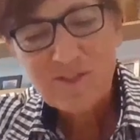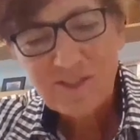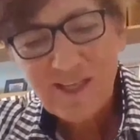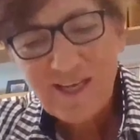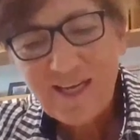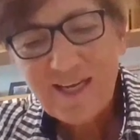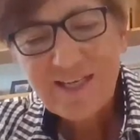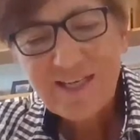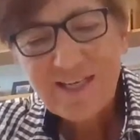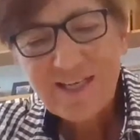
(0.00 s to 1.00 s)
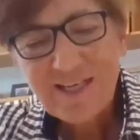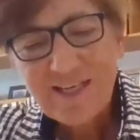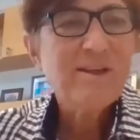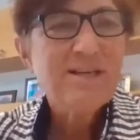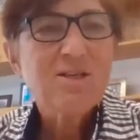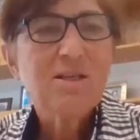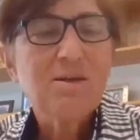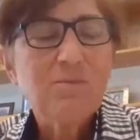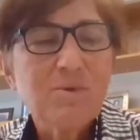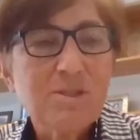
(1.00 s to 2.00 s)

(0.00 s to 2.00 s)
delayed, yet eventually it was